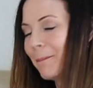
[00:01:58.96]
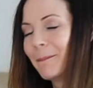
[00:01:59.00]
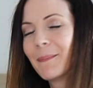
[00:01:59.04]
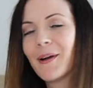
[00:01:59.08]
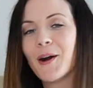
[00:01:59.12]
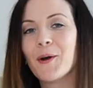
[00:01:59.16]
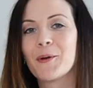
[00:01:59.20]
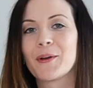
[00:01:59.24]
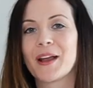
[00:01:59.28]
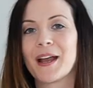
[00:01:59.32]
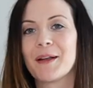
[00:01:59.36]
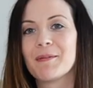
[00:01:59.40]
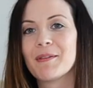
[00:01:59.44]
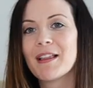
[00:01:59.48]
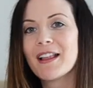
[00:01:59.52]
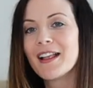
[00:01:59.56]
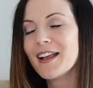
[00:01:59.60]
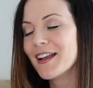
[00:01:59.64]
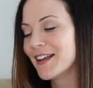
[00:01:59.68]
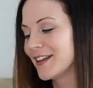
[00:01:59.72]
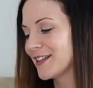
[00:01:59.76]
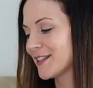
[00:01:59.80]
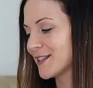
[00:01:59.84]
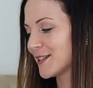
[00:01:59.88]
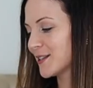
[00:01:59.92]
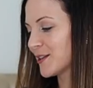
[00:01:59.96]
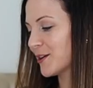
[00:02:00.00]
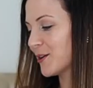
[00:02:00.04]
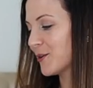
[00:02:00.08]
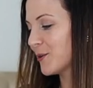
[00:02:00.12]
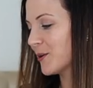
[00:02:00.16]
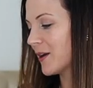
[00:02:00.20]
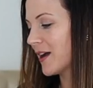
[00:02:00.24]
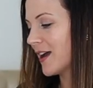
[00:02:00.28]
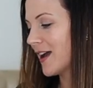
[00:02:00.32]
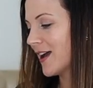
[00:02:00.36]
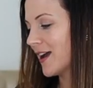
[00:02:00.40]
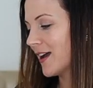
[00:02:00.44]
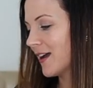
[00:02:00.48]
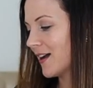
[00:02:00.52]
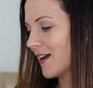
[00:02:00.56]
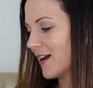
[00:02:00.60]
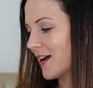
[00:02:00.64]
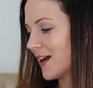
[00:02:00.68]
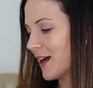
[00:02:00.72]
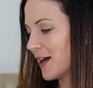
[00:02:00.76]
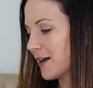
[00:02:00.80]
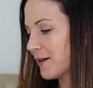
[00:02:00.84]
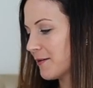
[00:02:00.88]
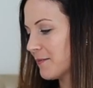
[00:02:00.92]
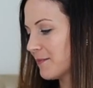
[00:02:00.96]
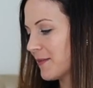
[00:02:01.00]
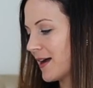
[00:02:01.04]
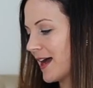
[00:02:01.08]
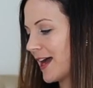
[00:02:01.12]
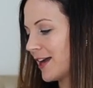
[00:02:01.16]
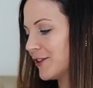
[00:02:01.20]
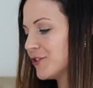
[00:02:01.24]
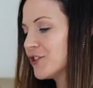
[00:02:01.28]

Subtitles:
Okay, so I